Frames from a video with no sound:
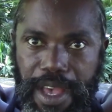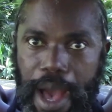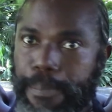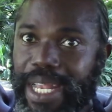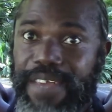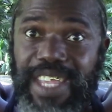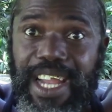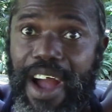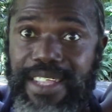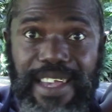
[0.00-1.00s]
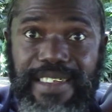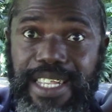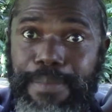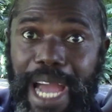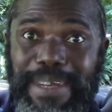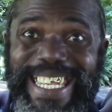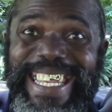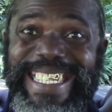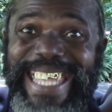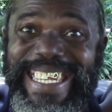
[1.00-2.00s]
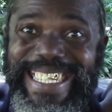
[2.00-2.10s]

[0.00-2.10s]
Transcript: and believe the characters in the Bible they, they,